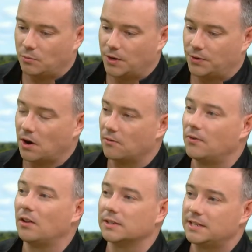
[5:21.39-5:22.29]
with our
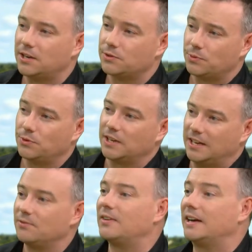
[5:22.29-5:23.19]
volunteers. We're doing
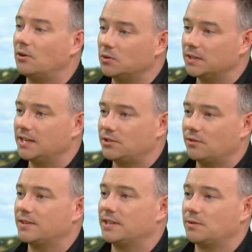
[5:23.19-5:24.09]
invite-only
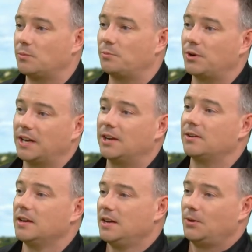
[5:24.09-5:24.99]
services, and we're bringing
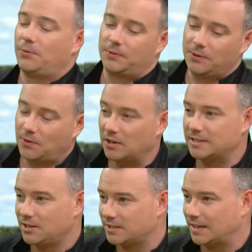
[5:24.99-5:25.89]
in 50
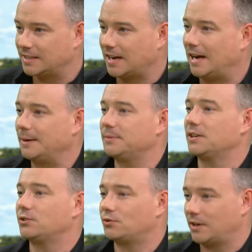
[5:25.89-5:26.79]
volunteers at a time
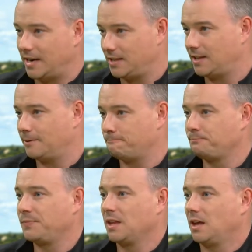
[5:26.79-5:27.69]
to train them
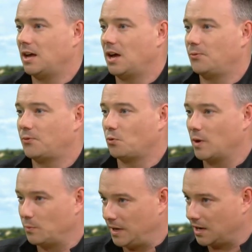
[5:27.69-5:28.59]
for
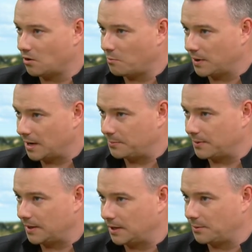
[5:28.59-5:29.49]
when we can open
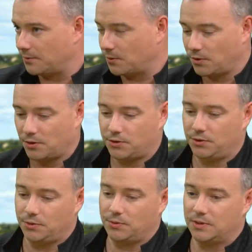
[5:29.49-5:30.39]
up a little bit further
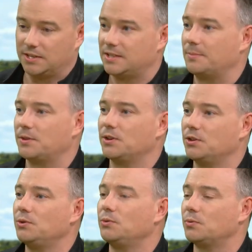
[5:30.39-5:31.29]
to some of the
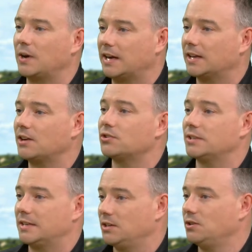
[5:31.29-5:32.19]
new
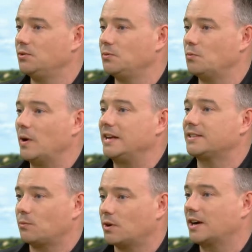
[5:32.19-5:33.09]
regulations and new ways
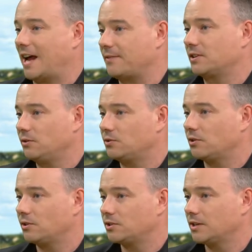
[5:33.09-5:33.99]
that we're going to have to do
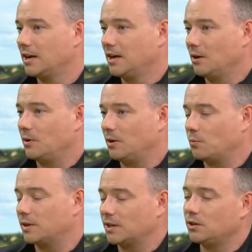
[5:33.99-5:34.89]
church,
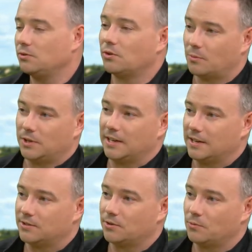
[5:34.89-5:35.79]
what the new normal
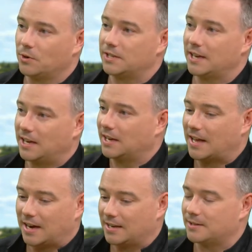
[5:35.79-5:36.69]
is. So we're taking
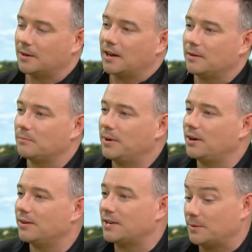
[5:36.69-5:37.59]
that as a
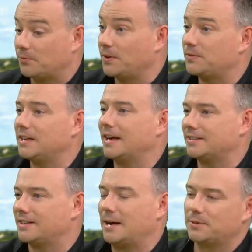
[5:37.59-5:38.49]
period of time, the 50
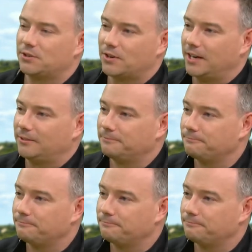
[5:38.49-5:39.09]
as a time to train.